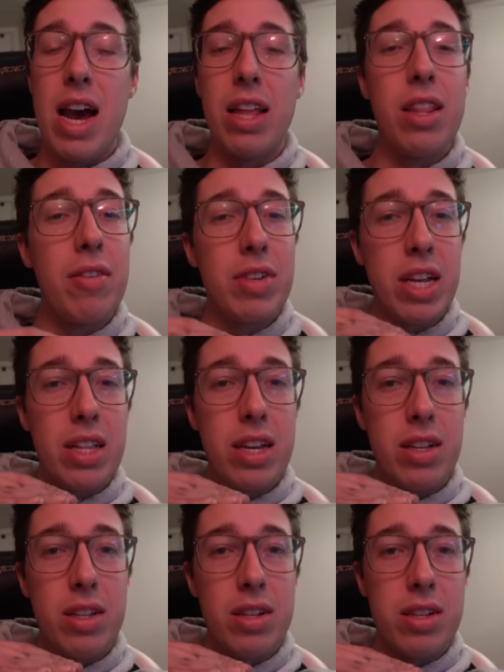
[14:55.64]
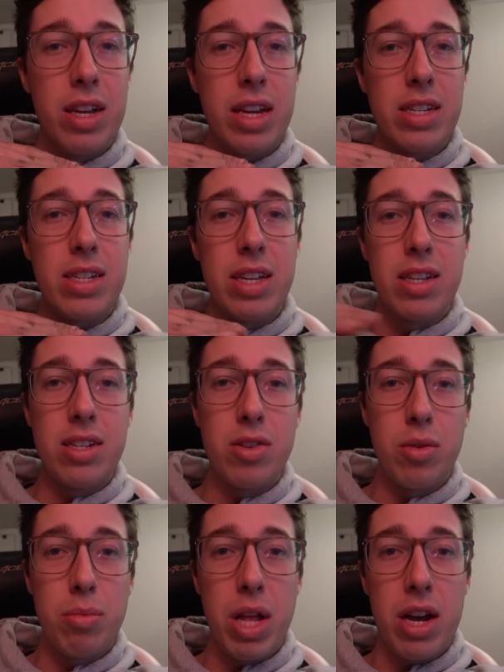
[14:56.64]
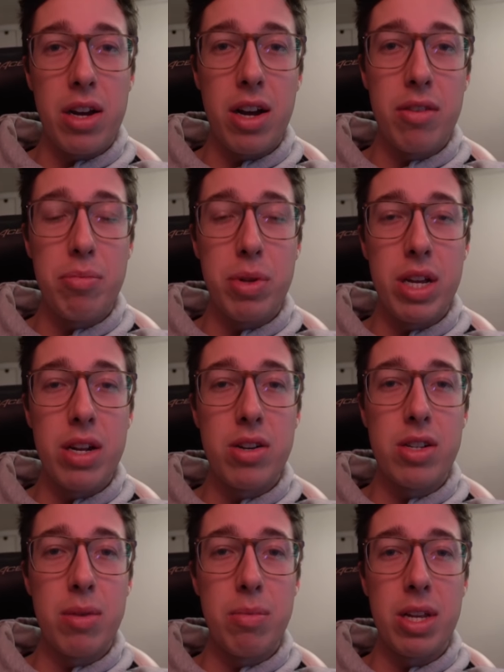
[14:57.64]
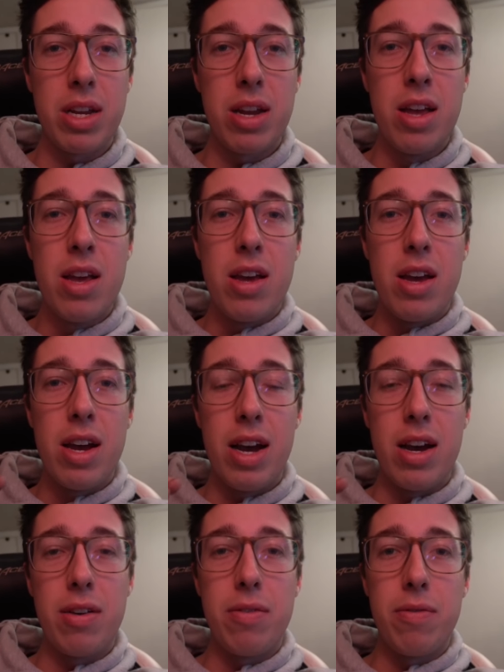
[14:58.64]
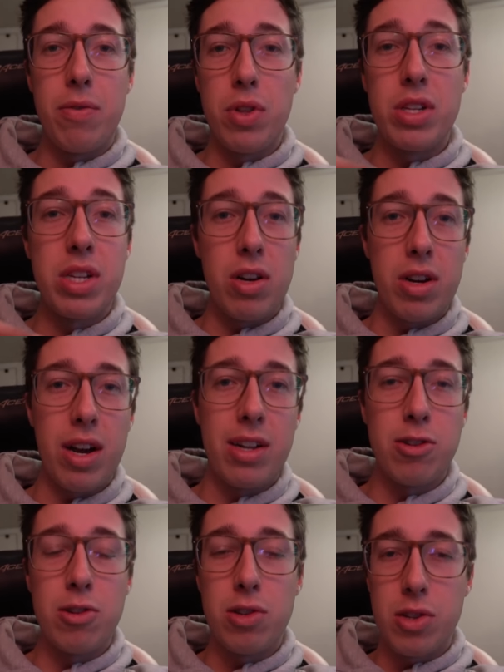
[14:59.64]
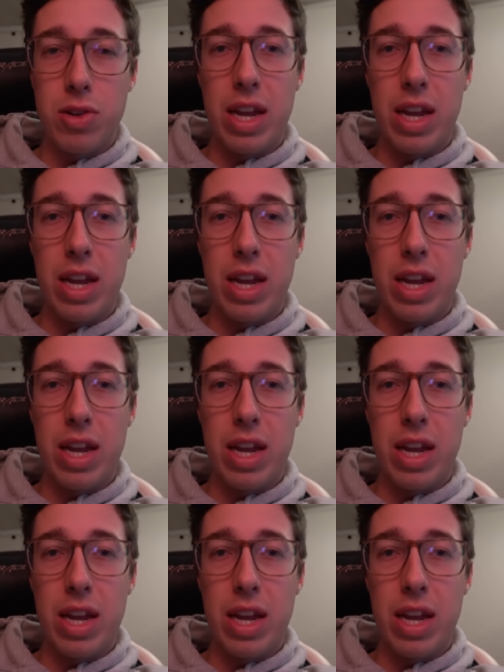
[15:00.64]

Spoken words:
I'd love to get like a little like stainless steel block off plate or something for the center console so you